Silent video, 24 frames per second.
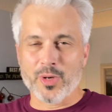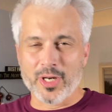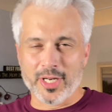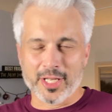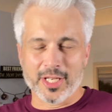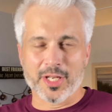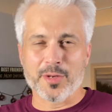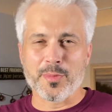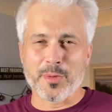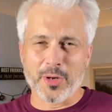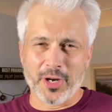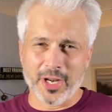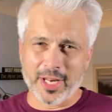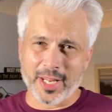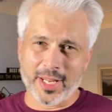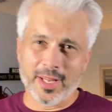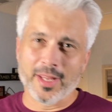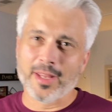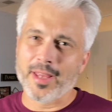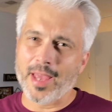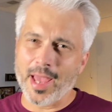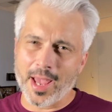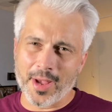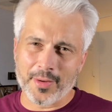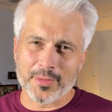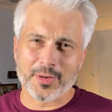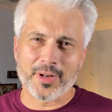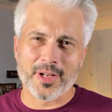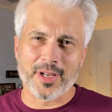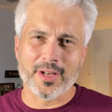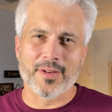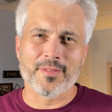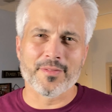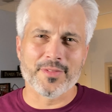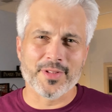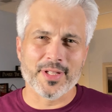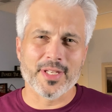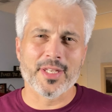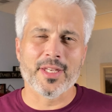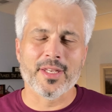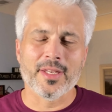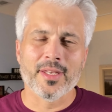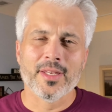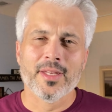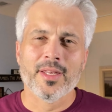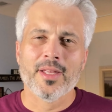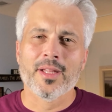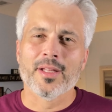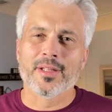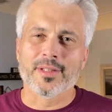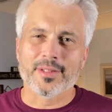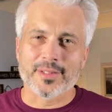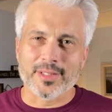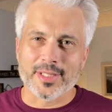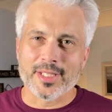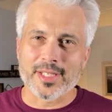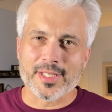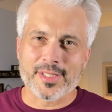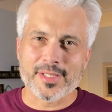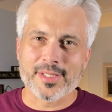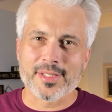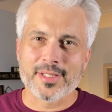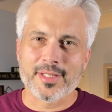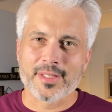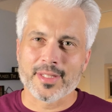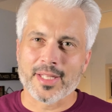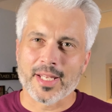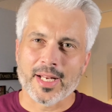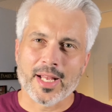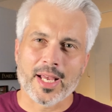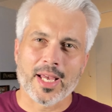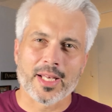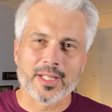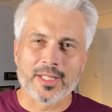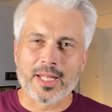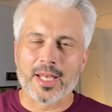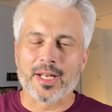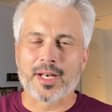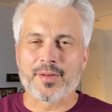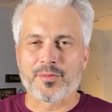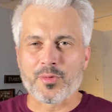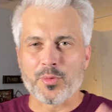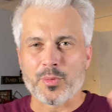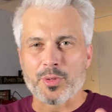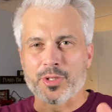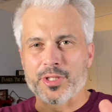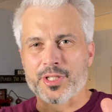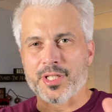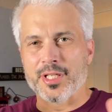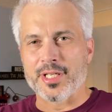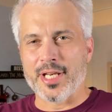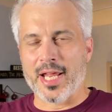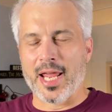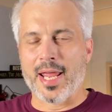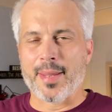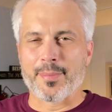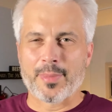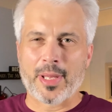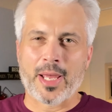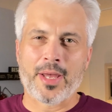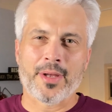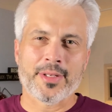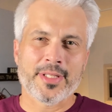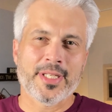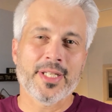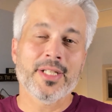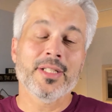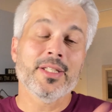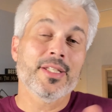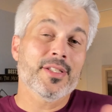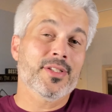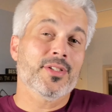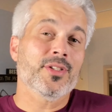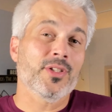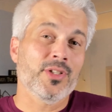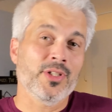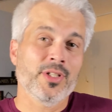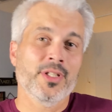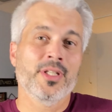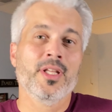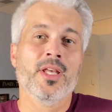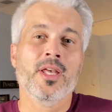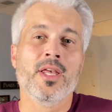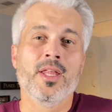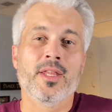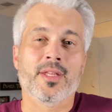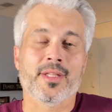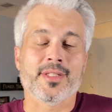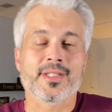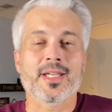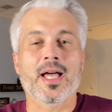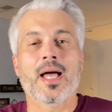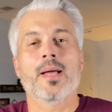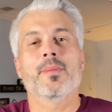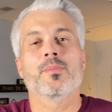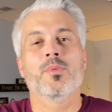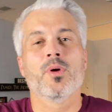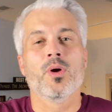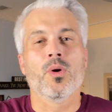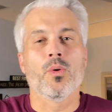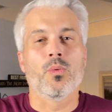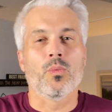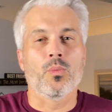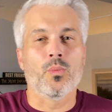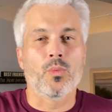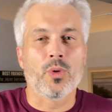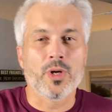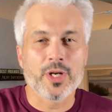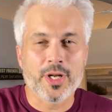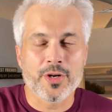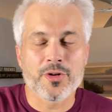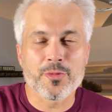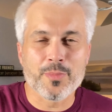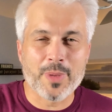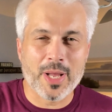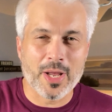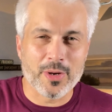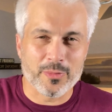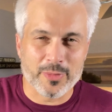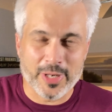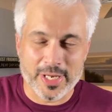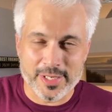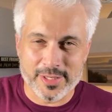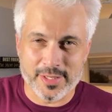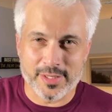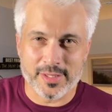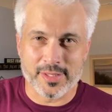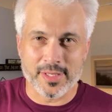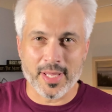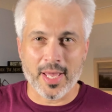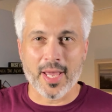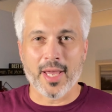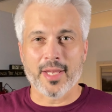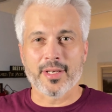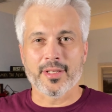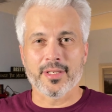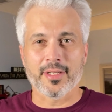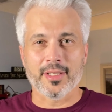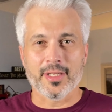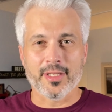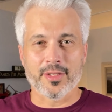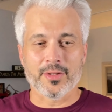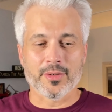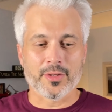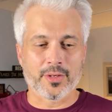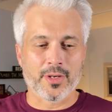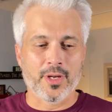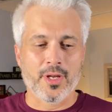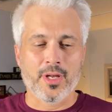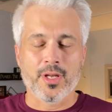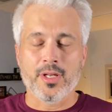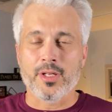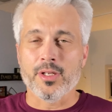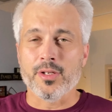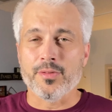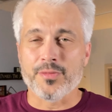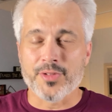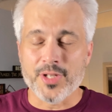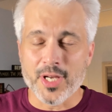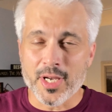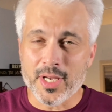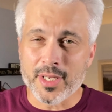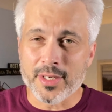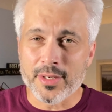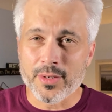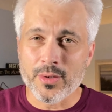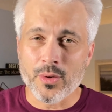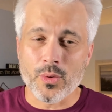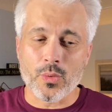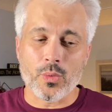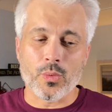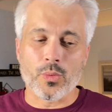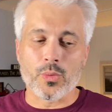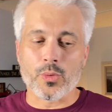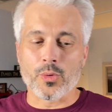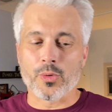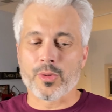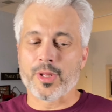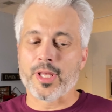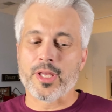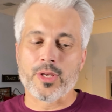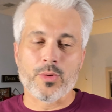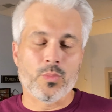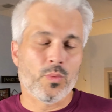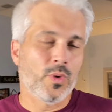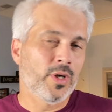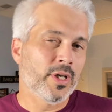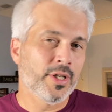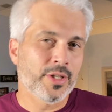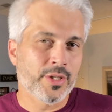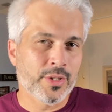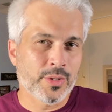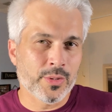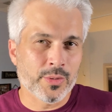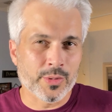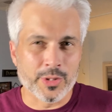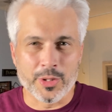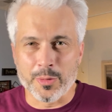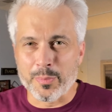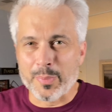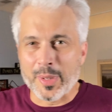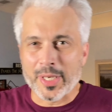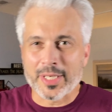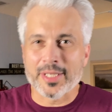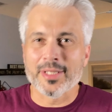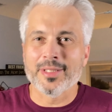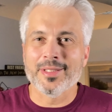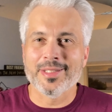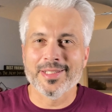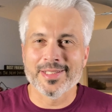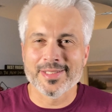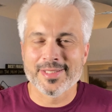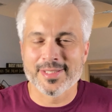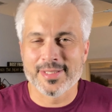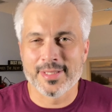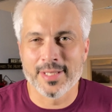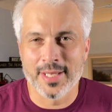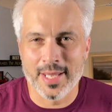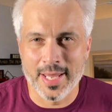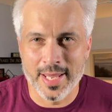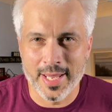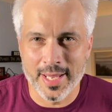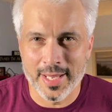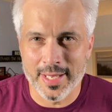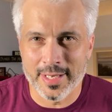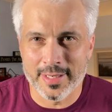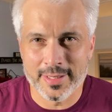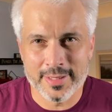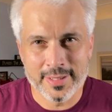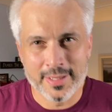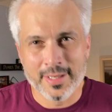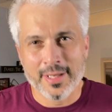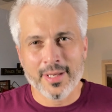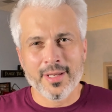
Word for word: running community out of the list that I allowed everyone to name. Now, I did a list on the top 100-mile races that either you've done or that you want to do, your bucket list, and